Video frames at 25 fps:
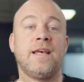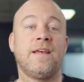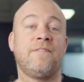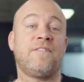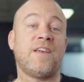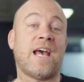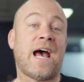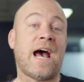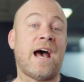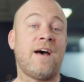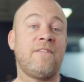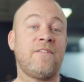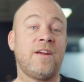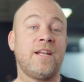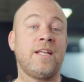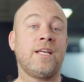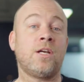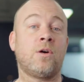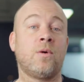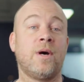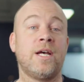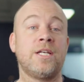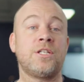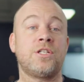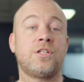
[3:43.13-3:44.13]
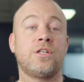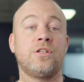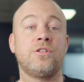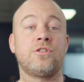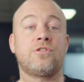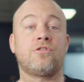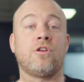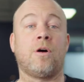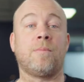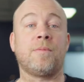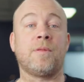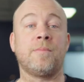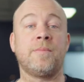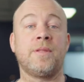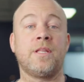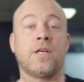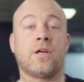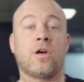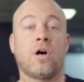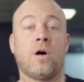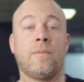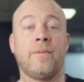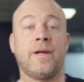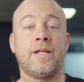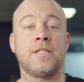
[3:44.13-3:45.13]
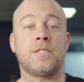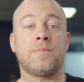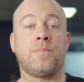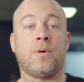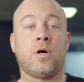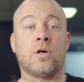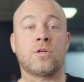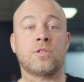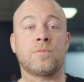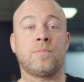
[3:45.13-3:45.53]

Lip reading: If you have any questions, drop them in the comments box